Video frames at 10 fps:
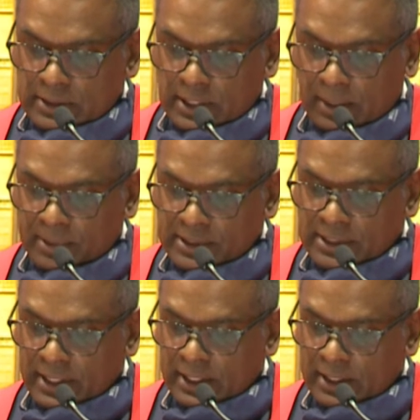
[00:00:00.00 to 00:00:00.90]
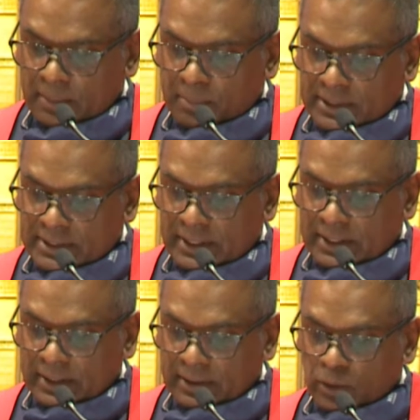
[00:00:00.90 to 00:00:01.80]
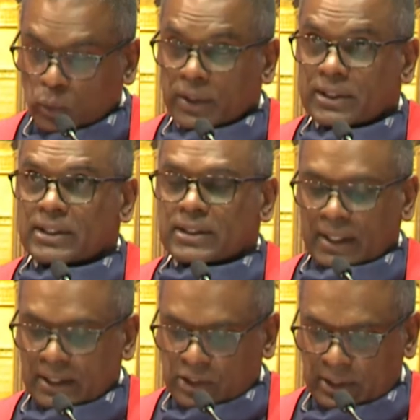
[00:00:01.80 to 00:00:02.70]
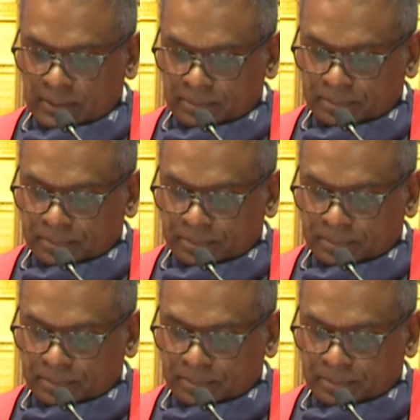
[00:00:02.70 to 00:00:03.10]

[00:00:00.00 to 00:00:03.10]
Tabaseng Matika with distinction.